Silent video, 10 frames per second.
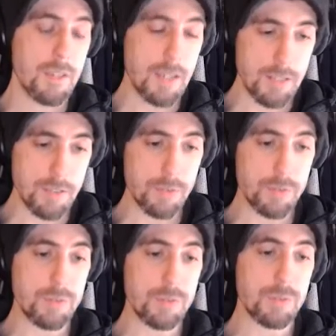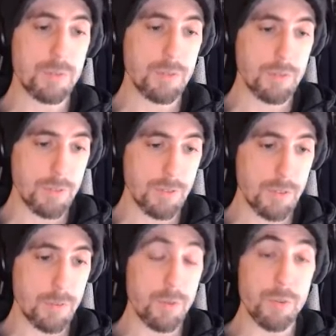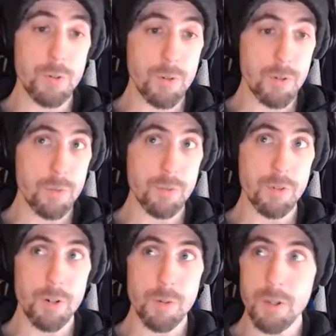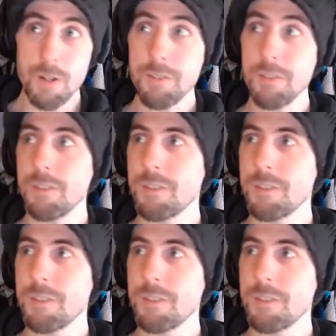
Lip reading: cancel Rosario Dawson.